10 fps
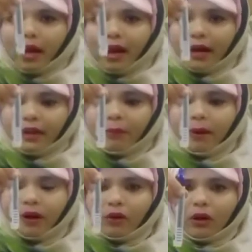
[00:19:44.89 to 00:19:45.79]
and the
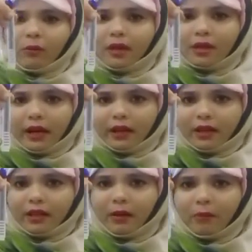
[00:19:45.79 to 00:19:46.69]
pendulum is at
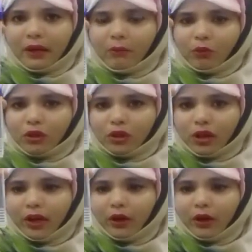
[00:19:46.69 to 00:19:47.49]
the mean position